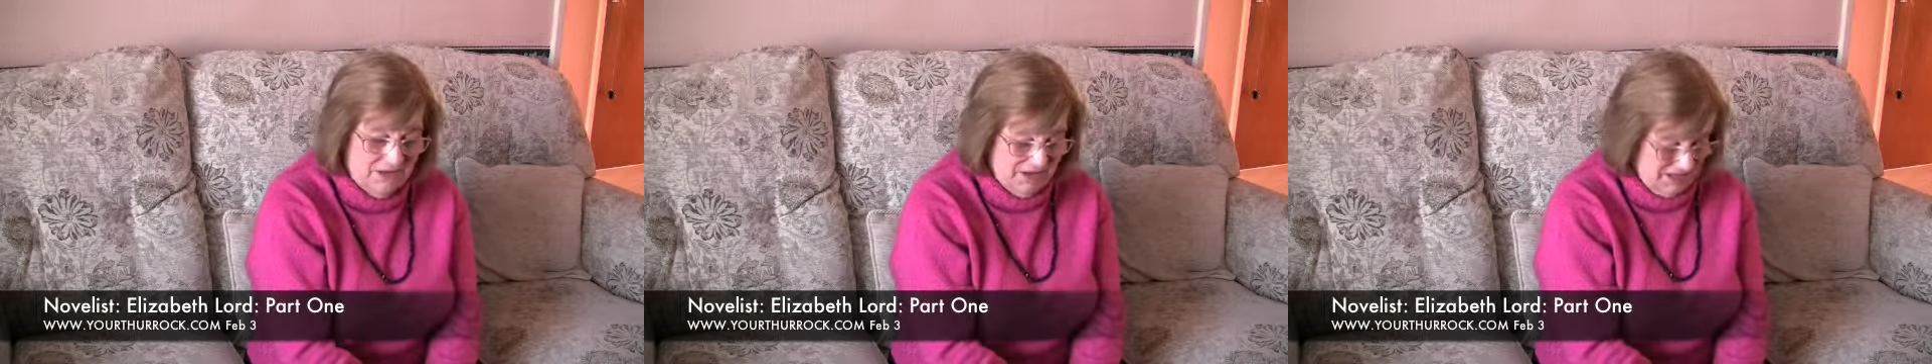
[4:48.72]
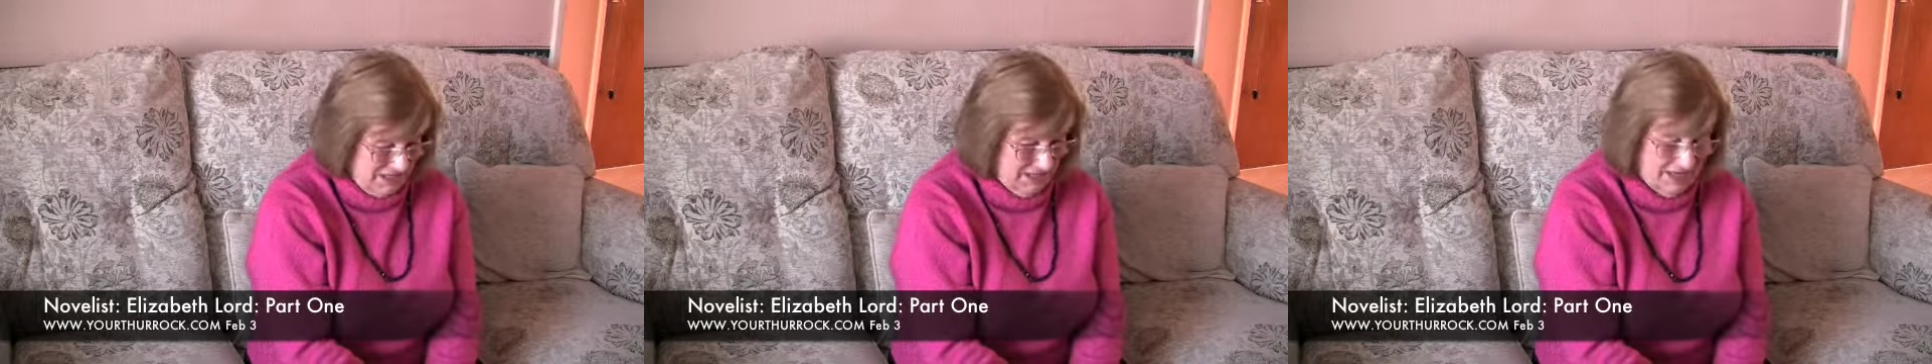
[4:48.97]

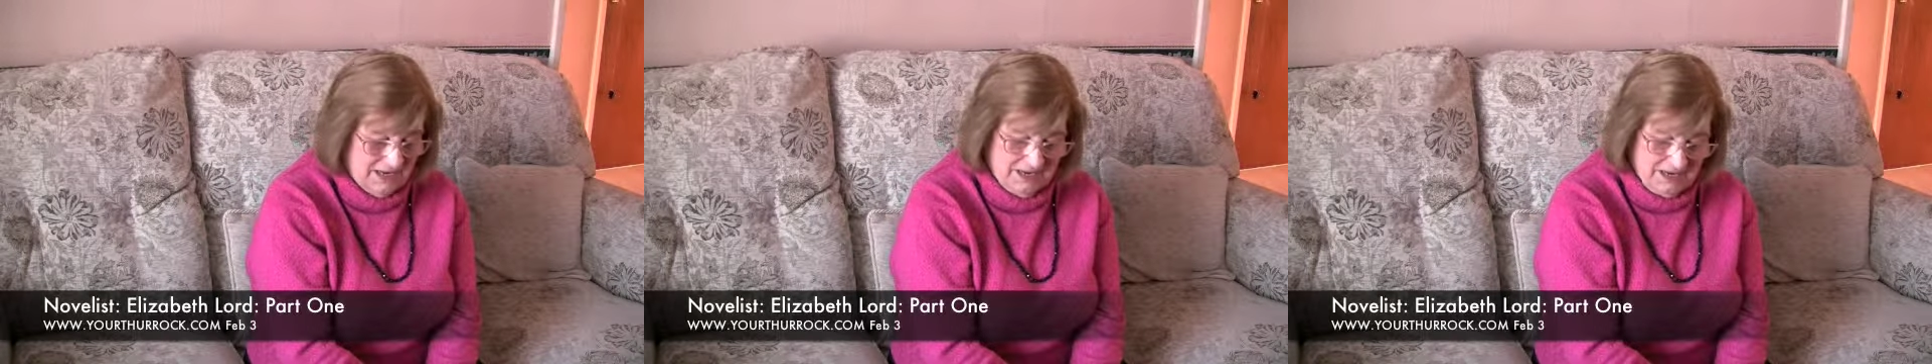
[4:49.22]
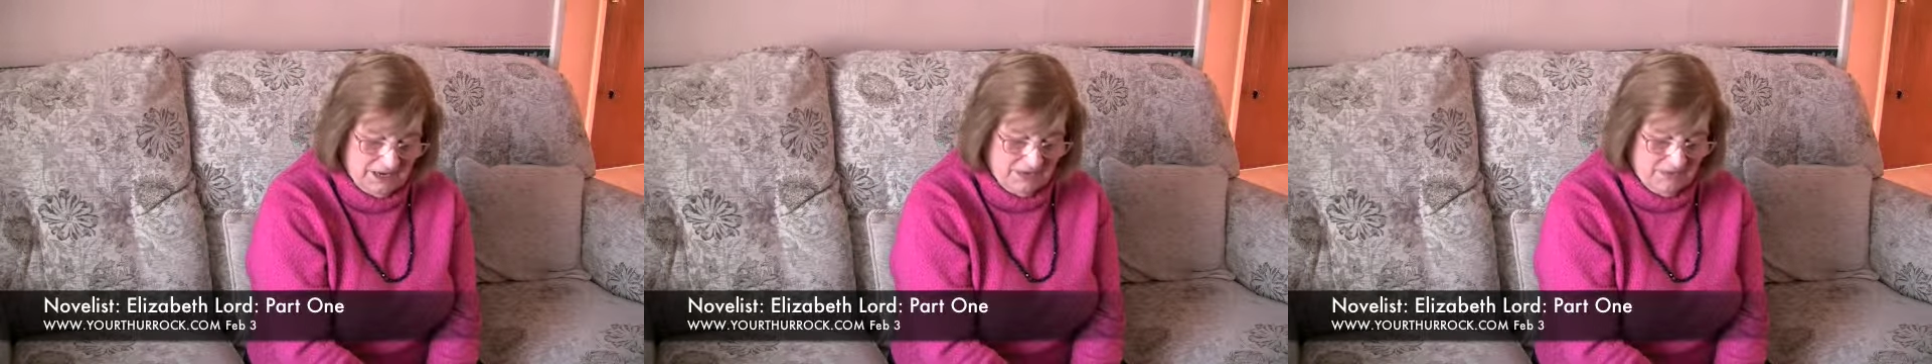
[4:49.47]
she's
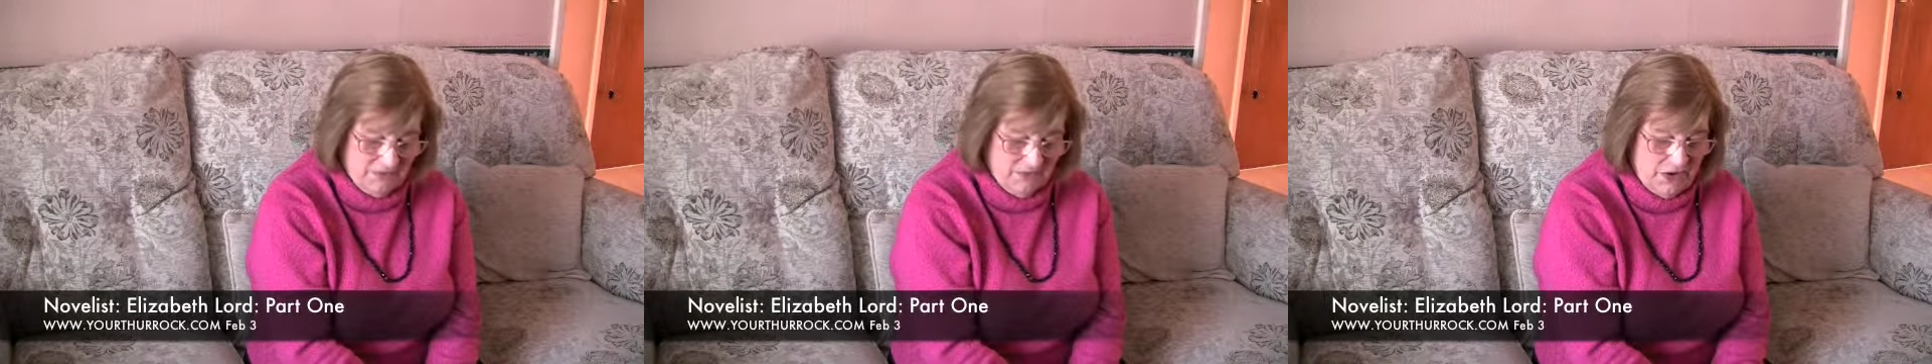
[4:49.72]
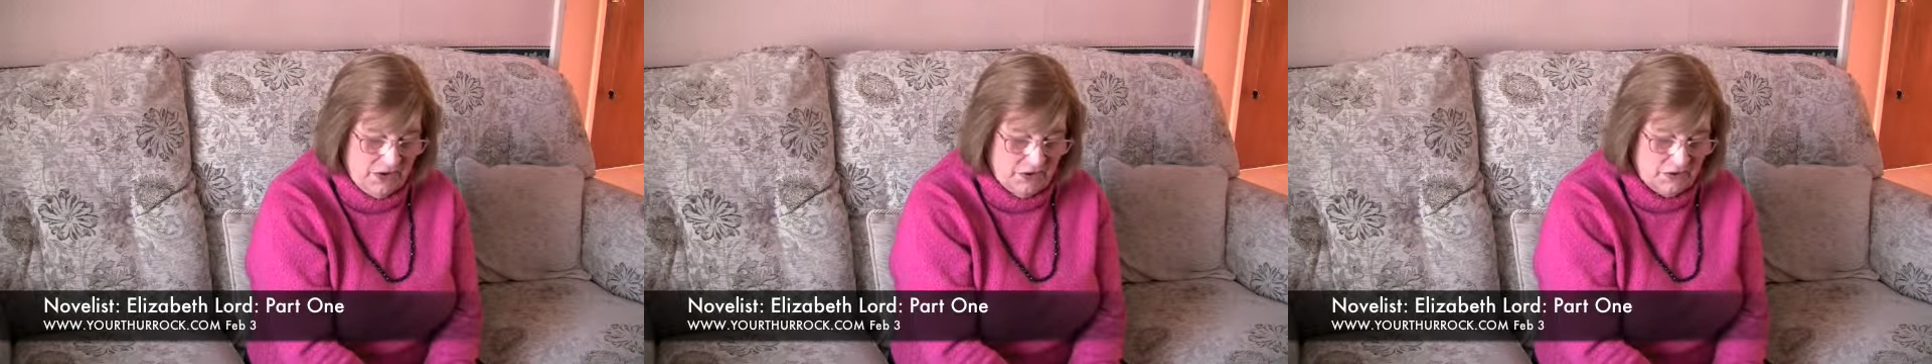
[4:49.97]

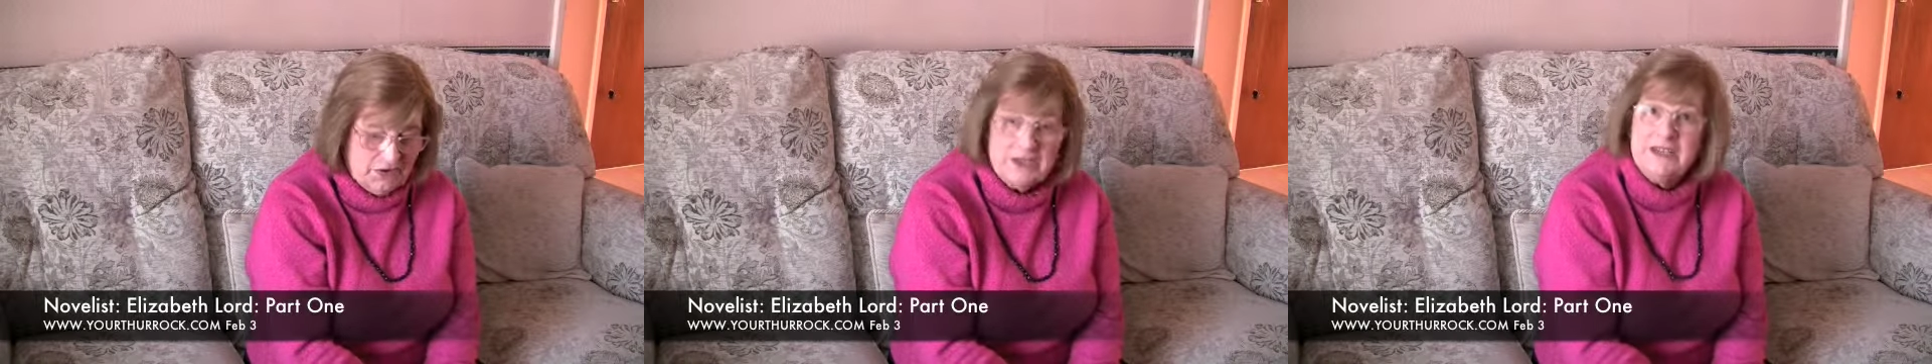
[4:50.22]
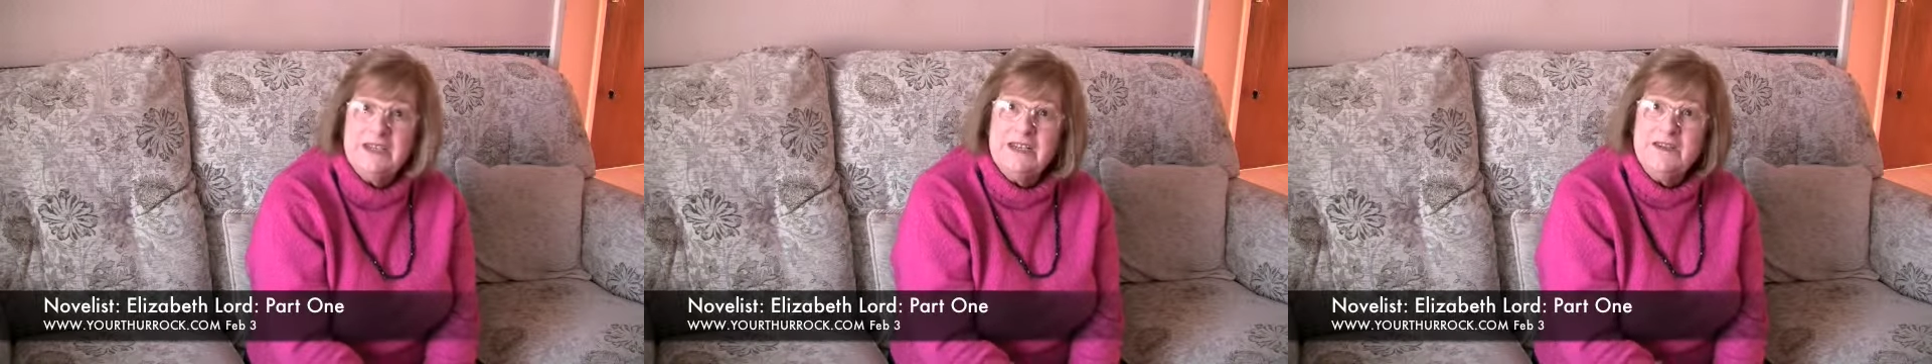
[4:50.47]
very
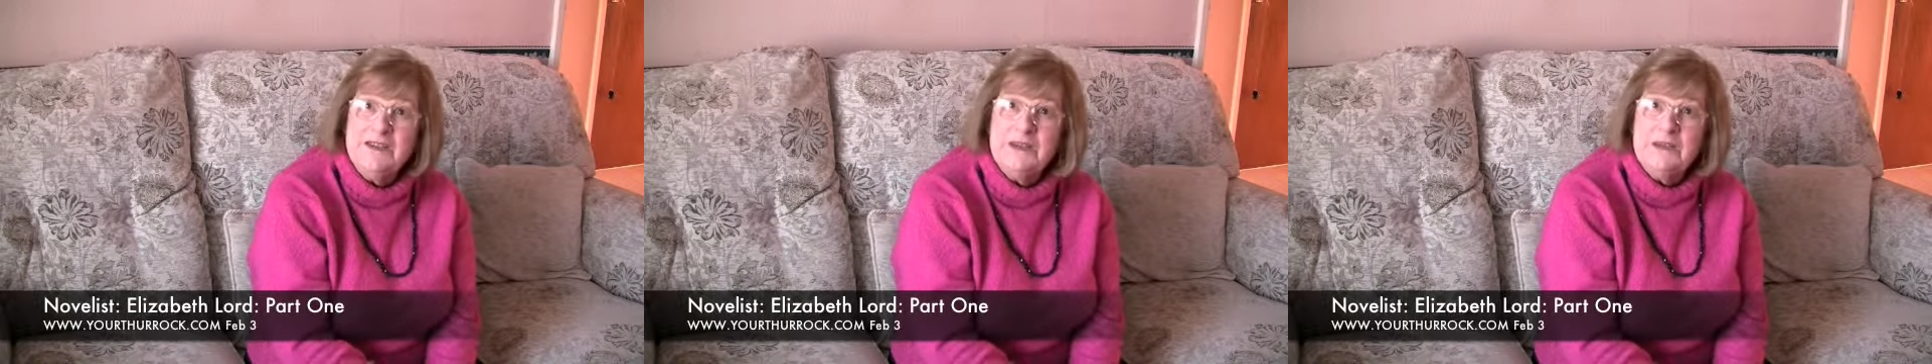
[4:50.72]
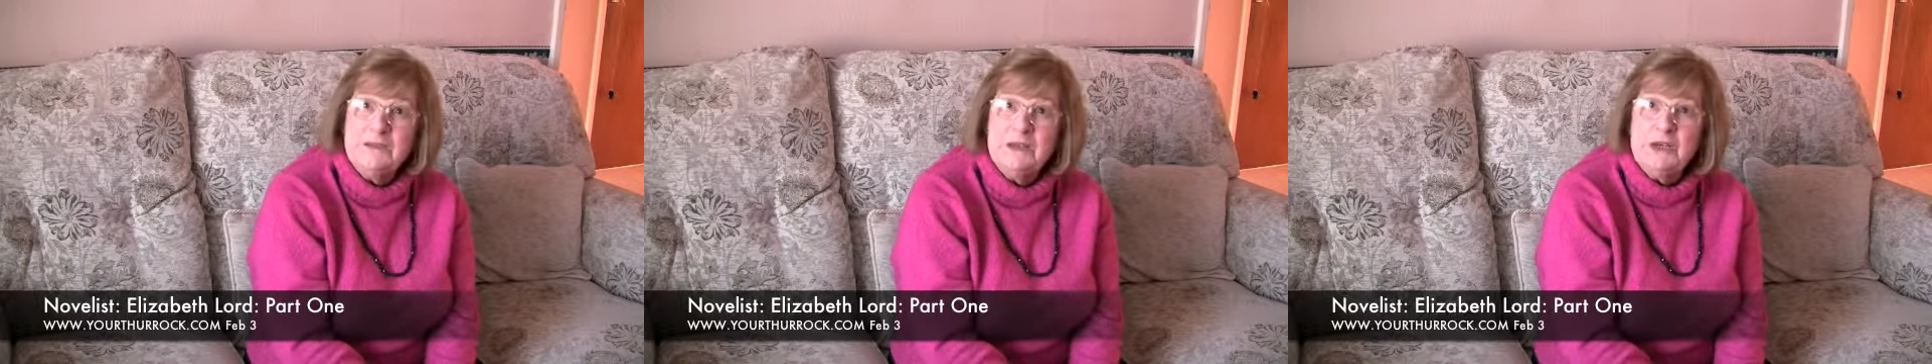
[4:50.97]

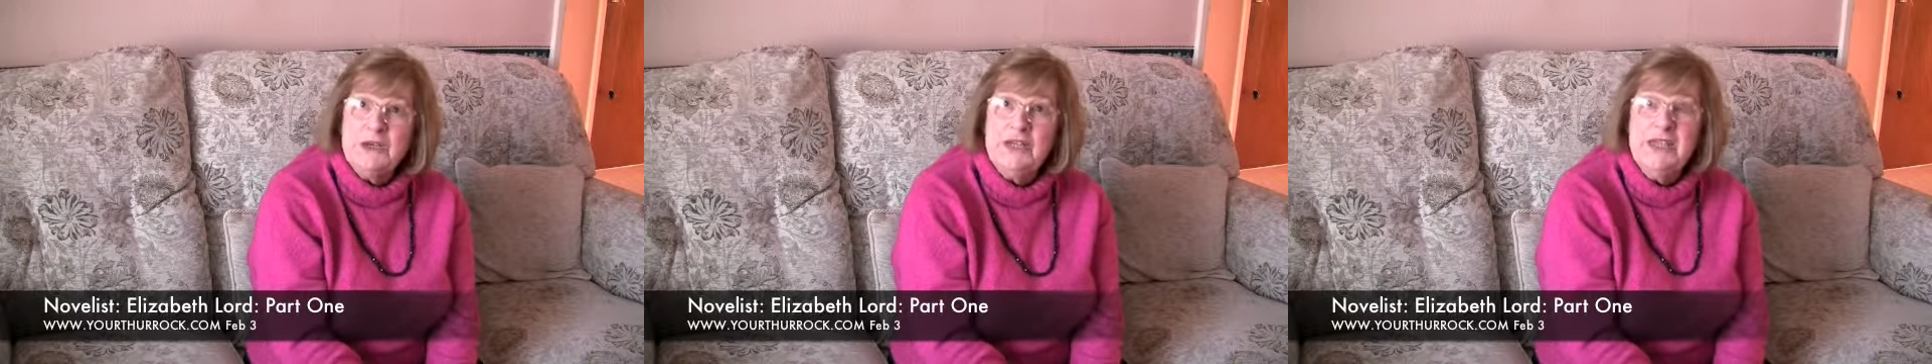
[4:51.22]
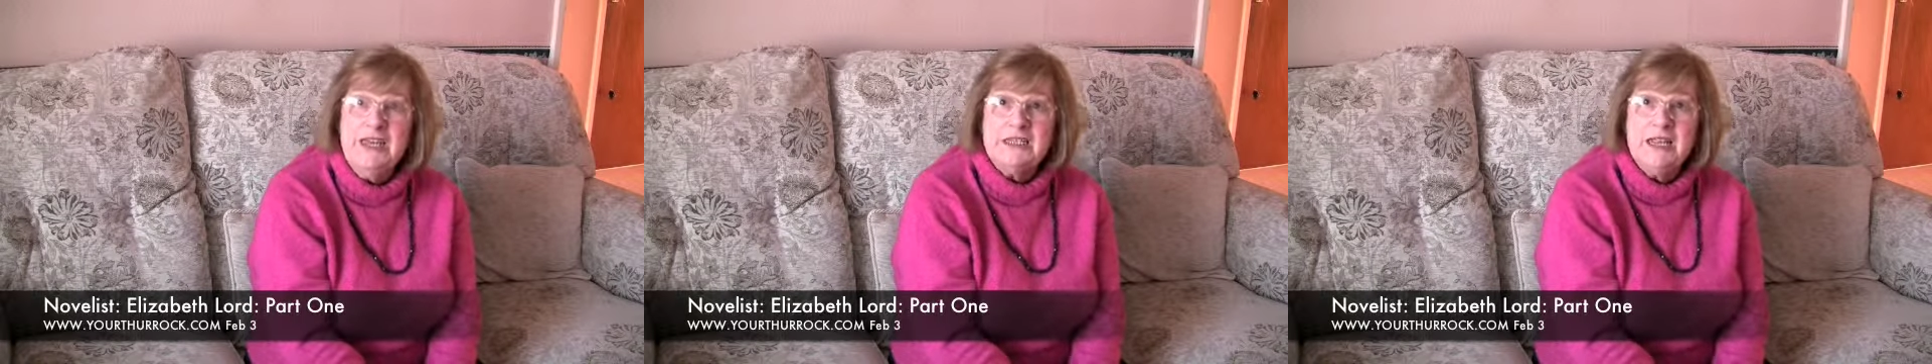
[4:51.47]
interested,
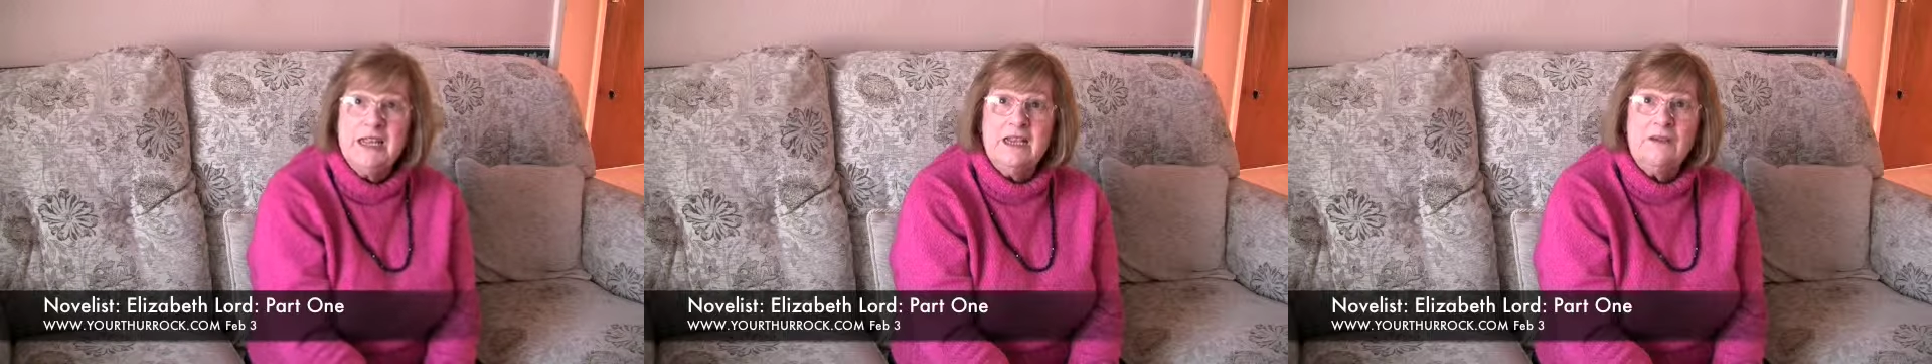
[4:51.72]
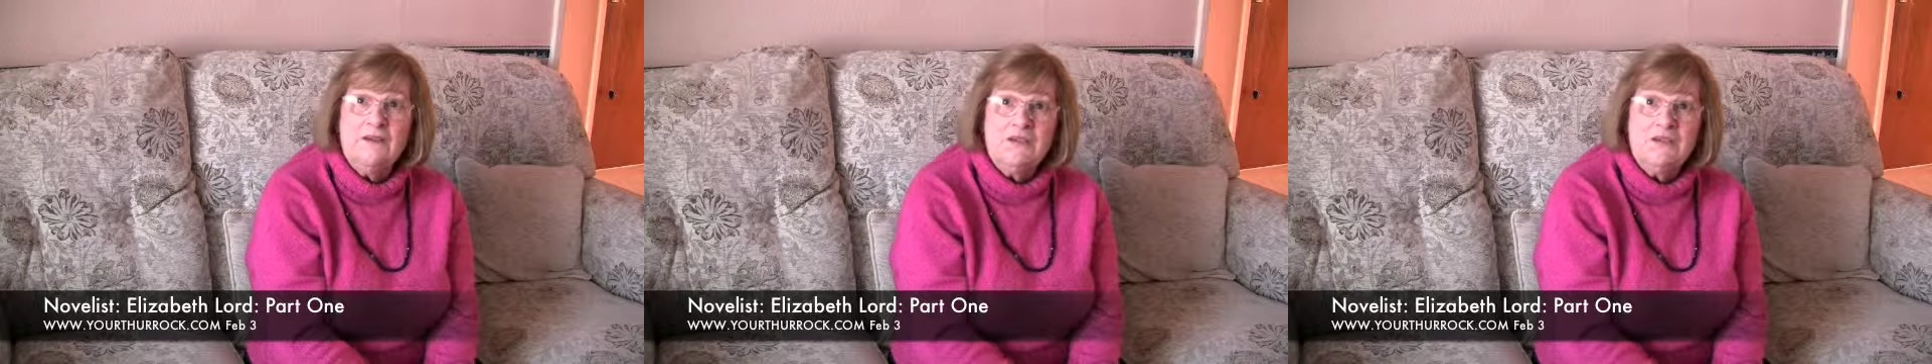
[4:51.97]
especially in the East End,